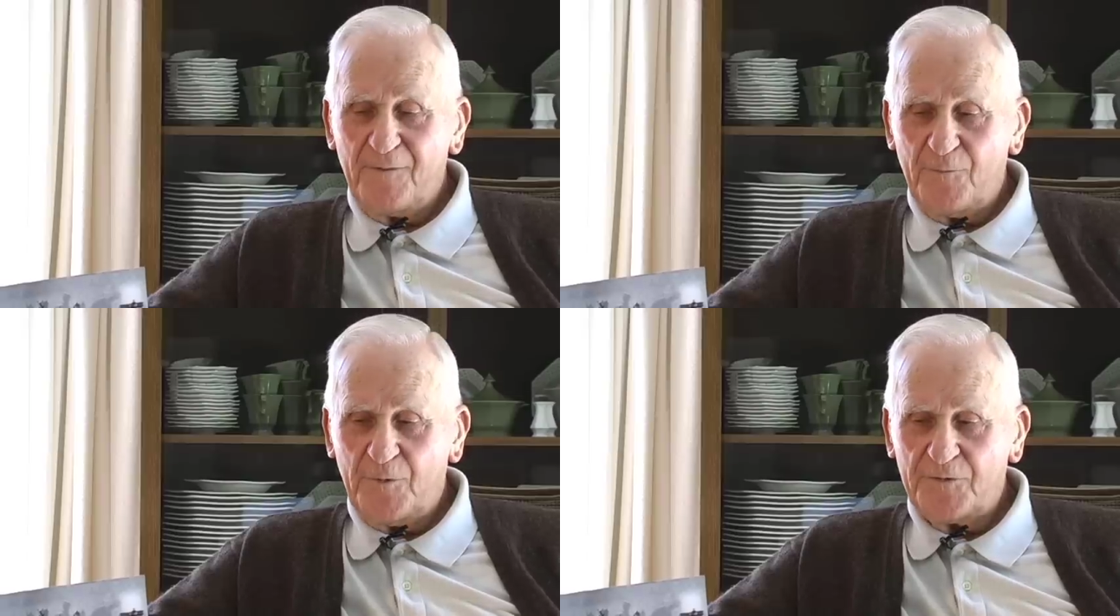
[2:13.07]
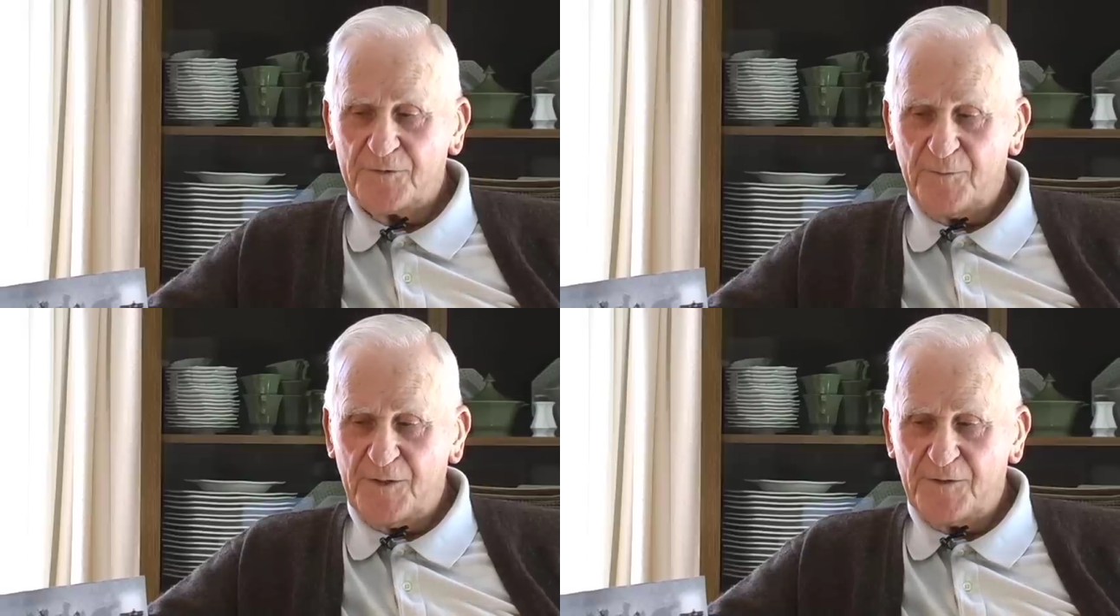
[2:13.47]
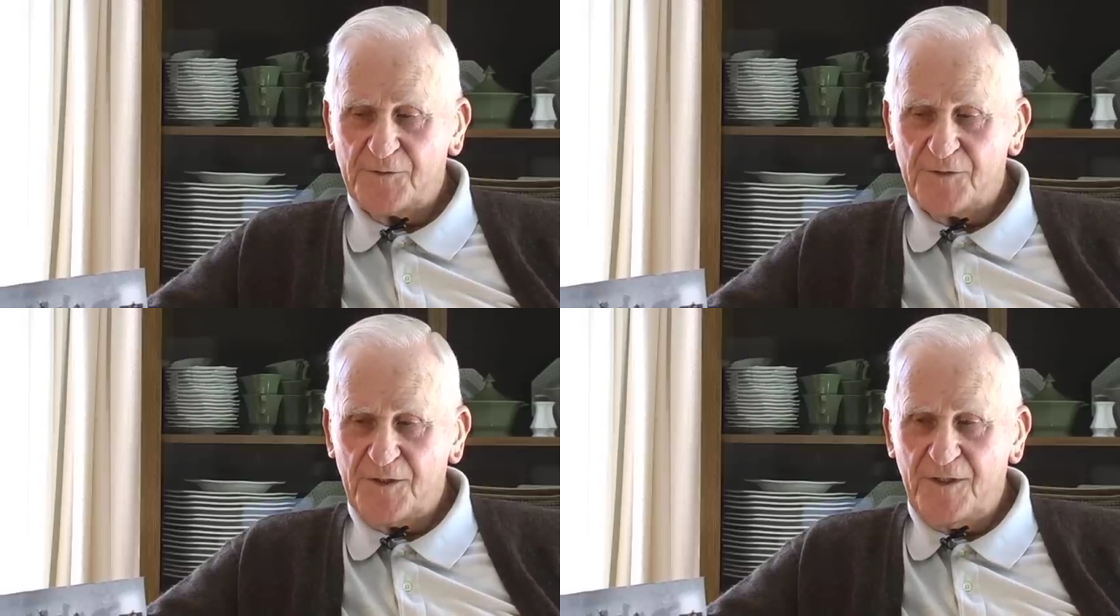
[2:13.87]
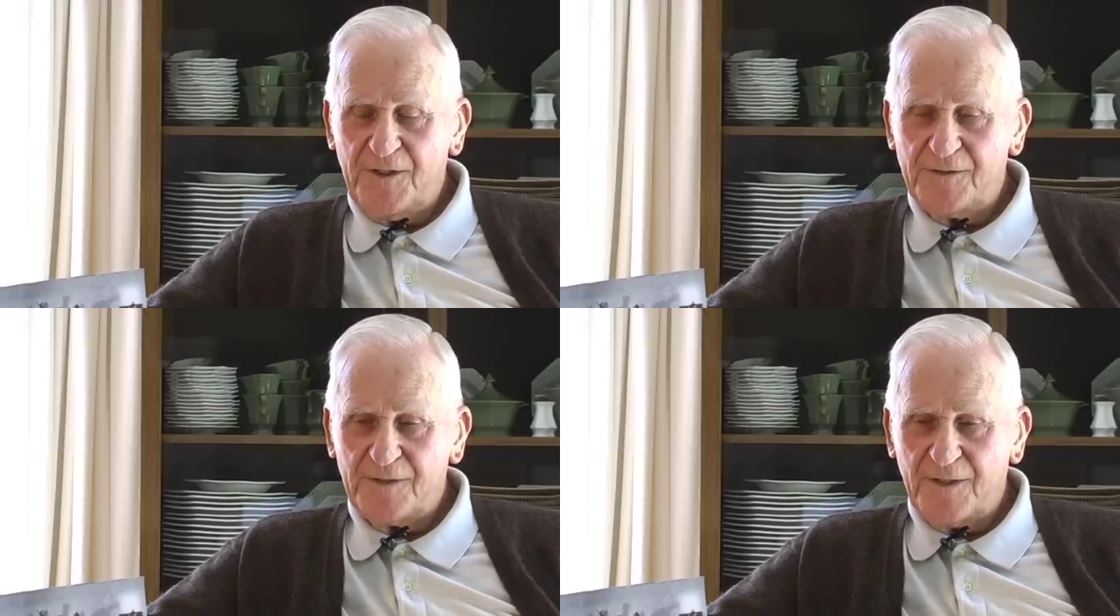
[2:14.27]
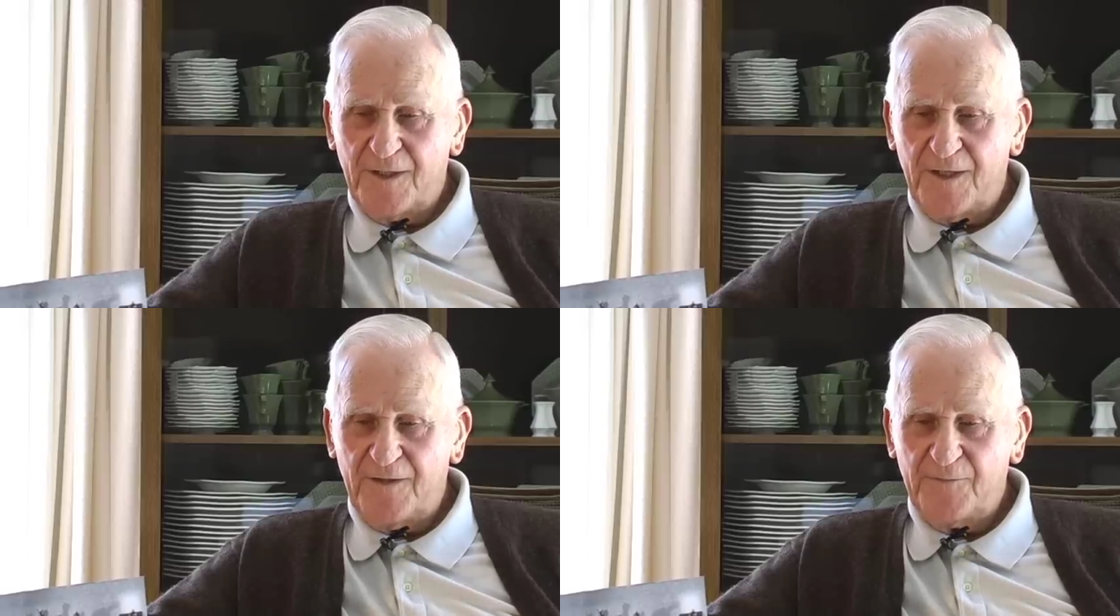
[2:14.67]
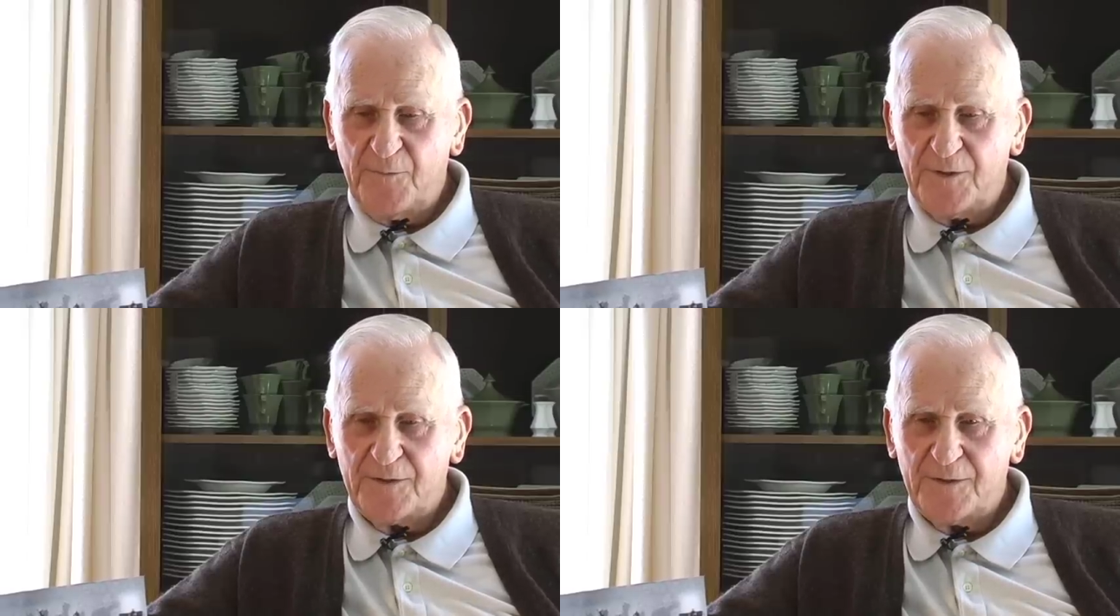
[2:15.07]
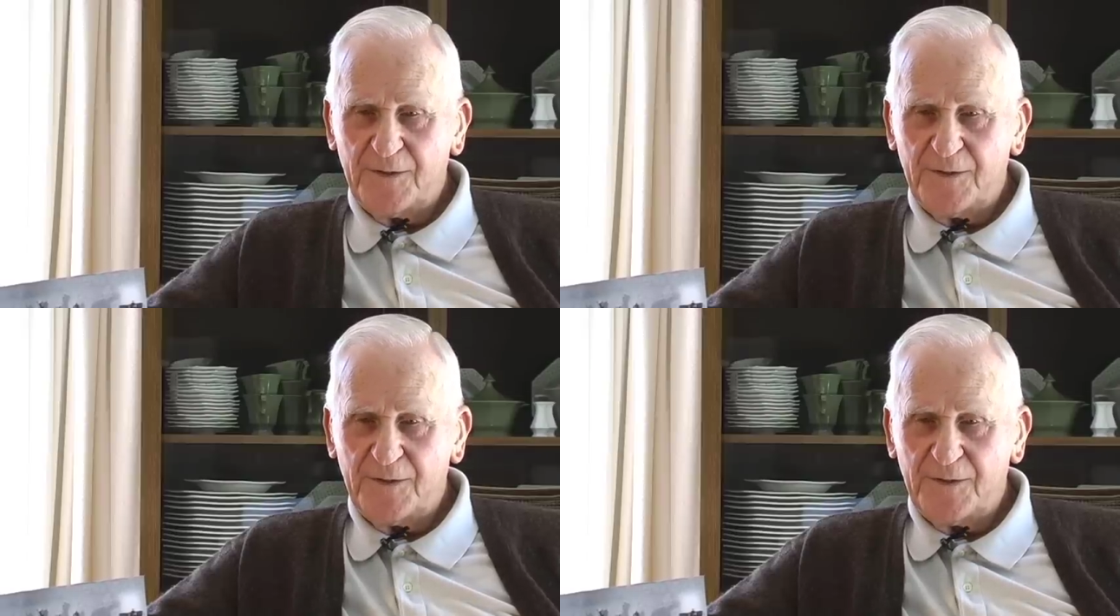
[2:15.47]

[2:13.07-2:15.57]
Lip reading: with some other CDs that I have, but